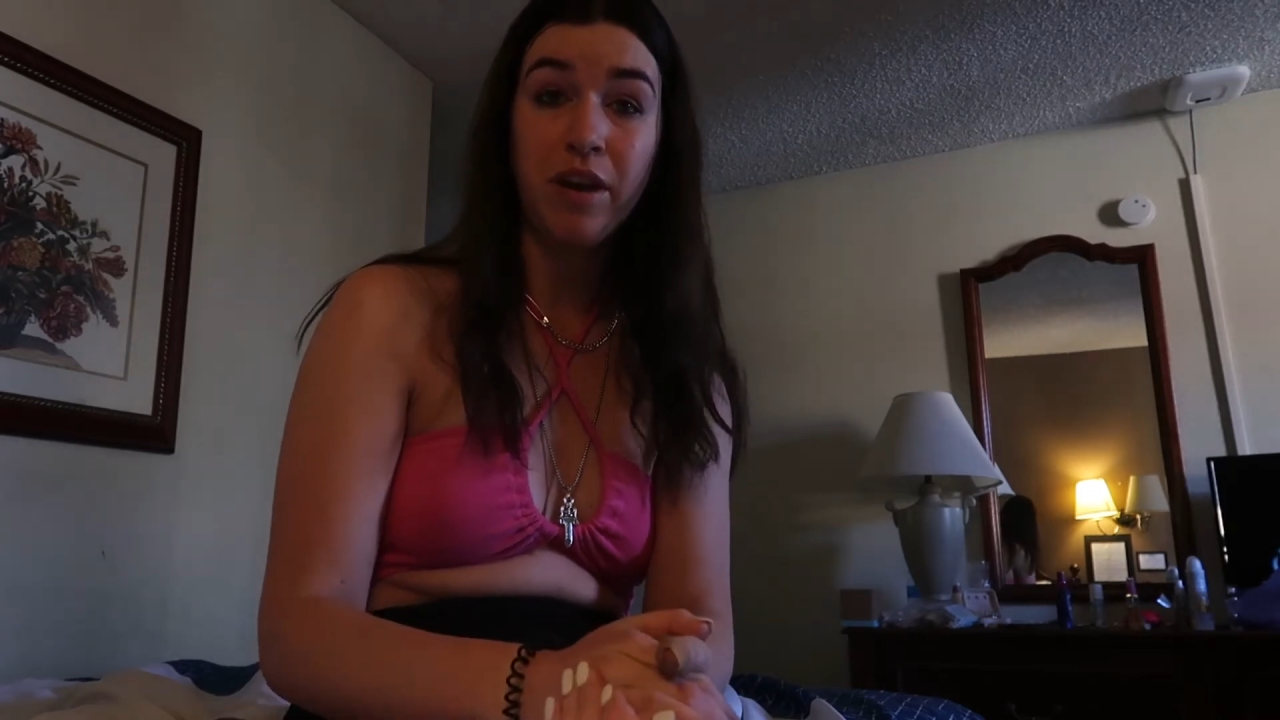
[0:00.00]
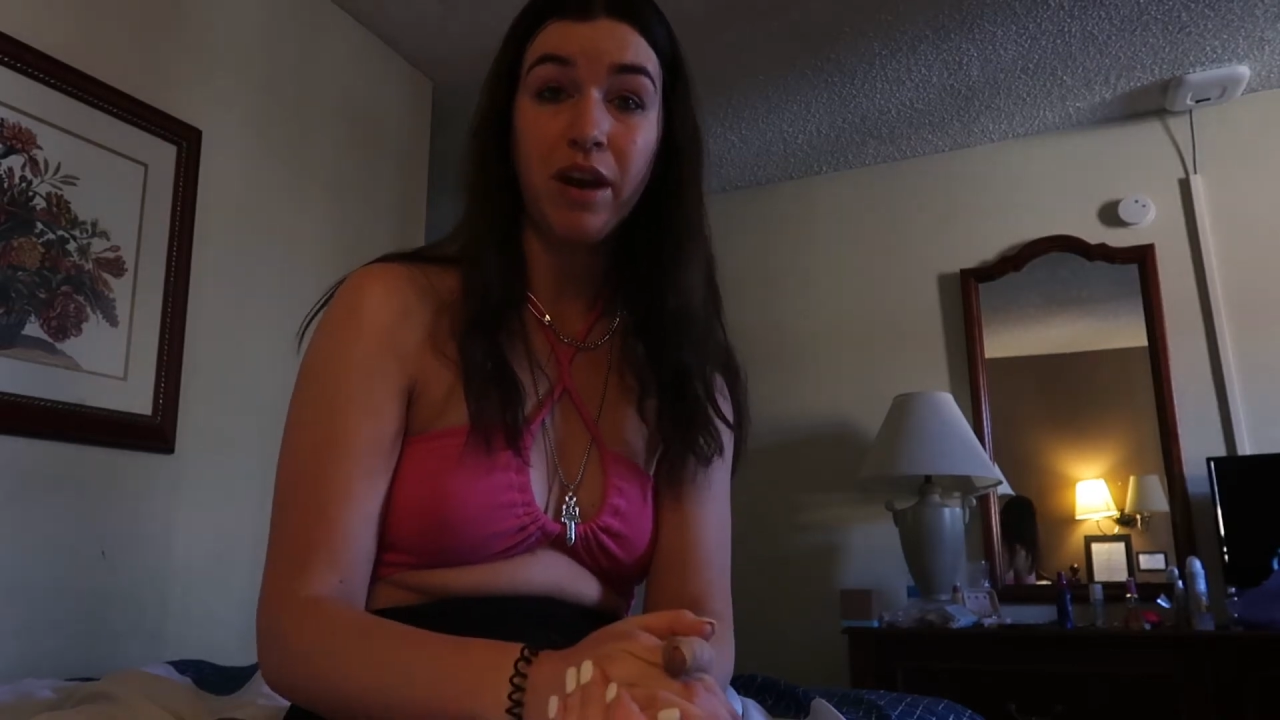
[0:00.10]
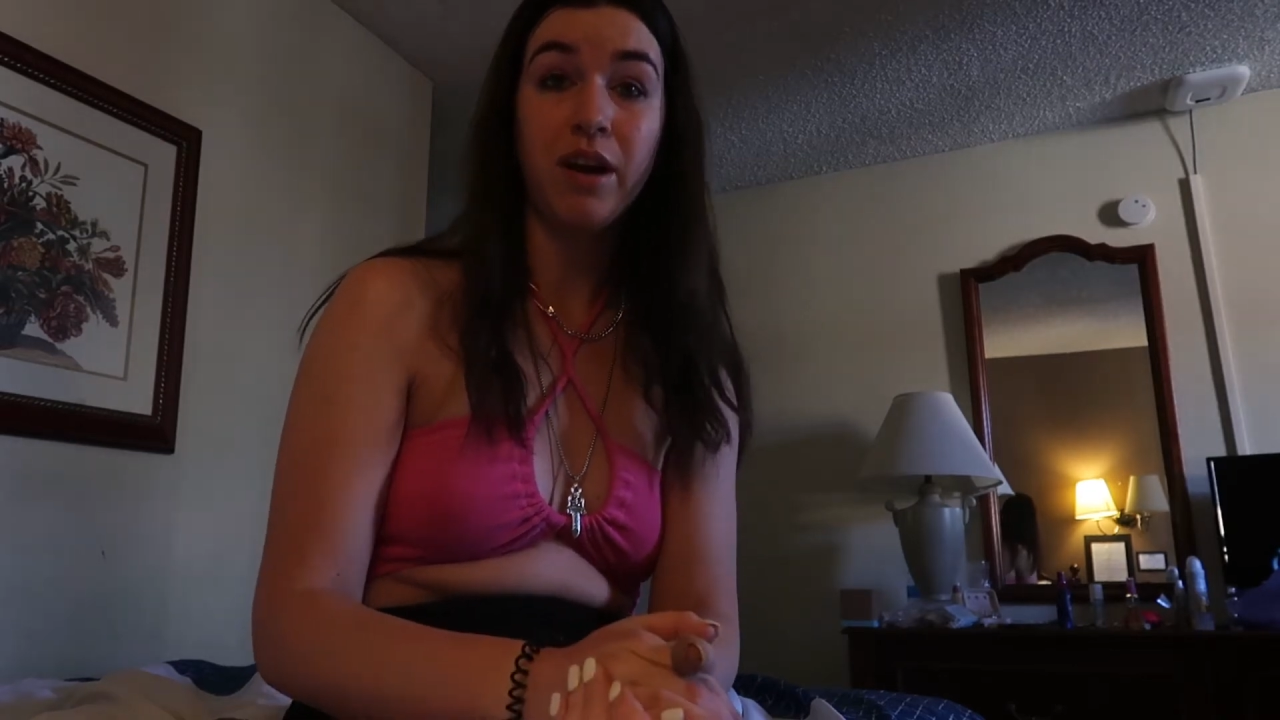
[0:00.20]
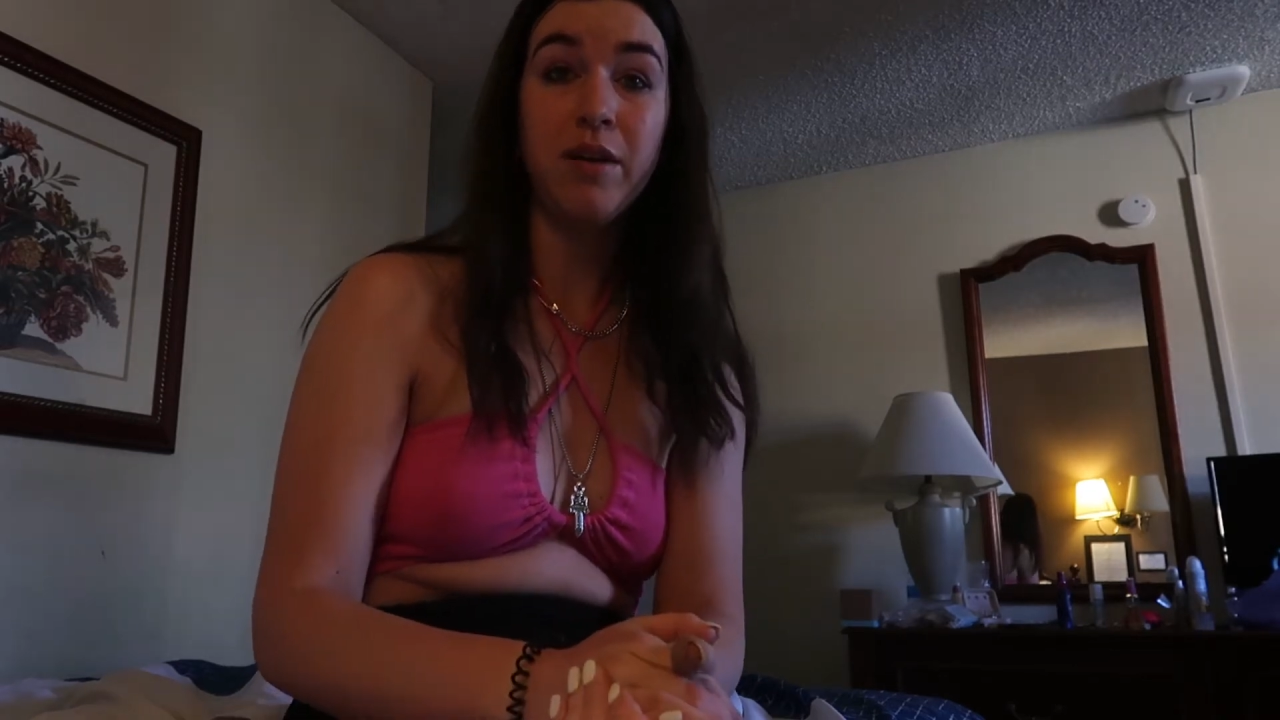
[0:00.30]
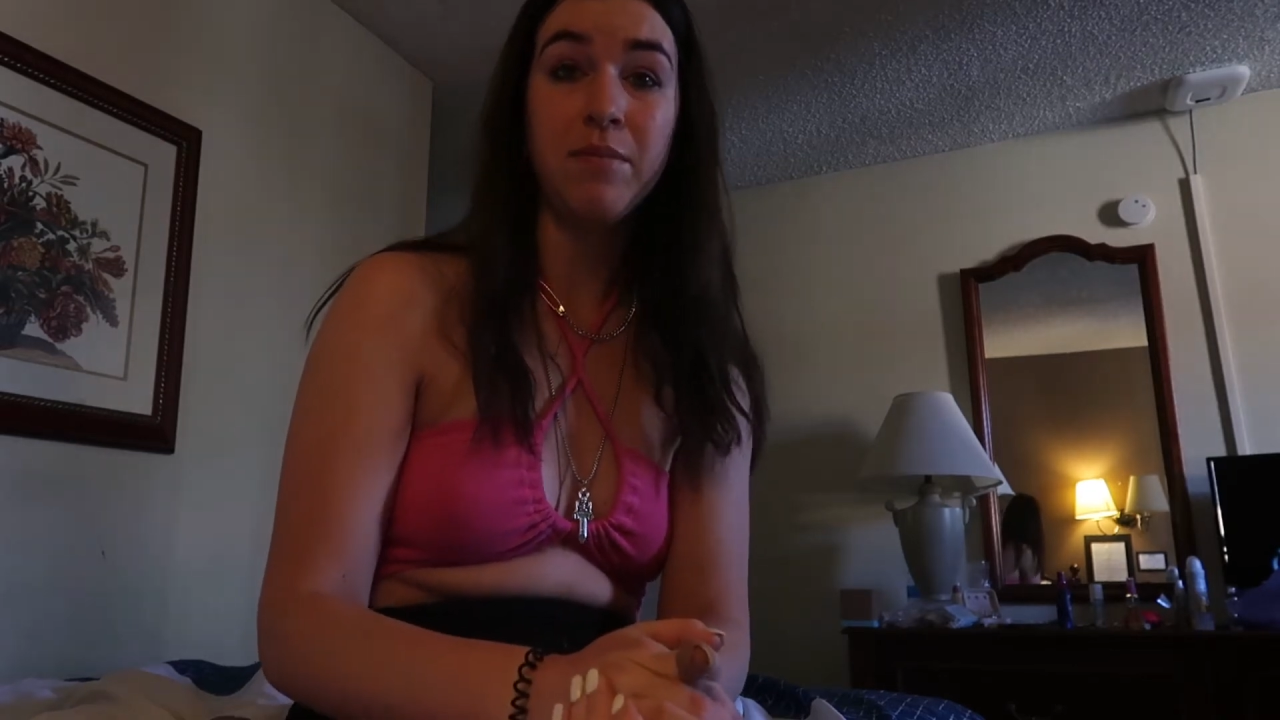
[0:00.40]

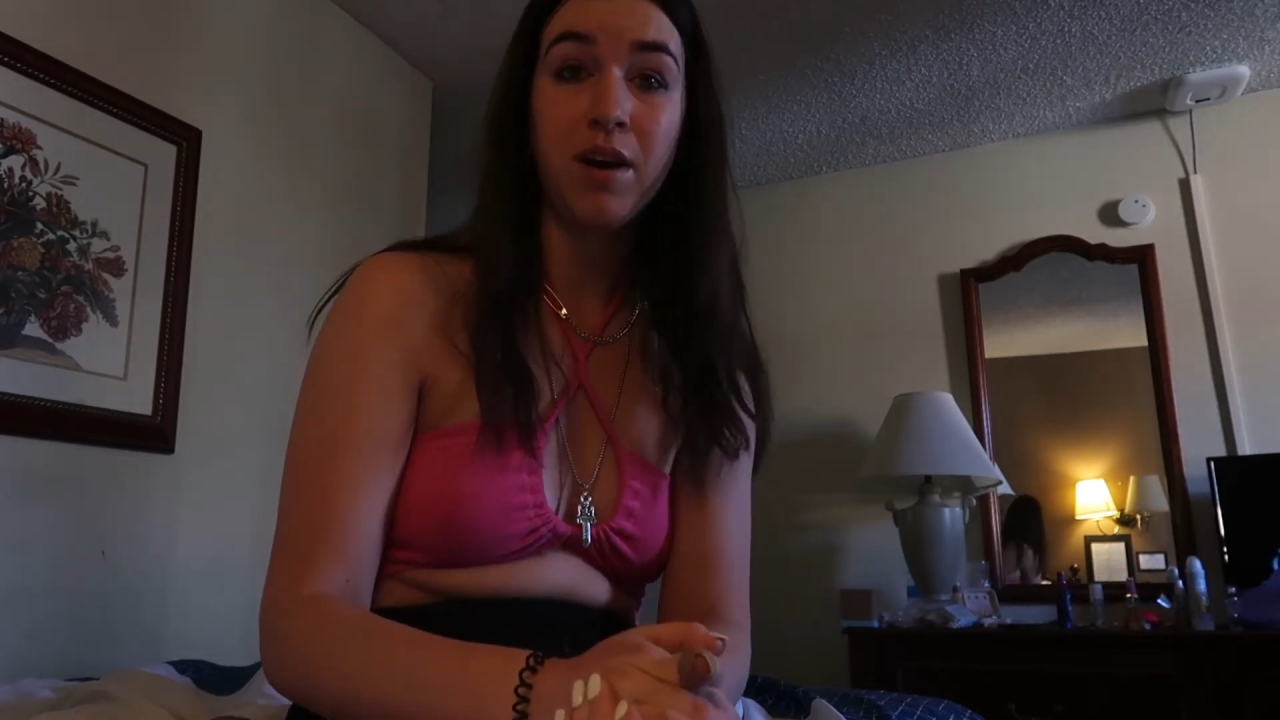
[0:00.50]
there,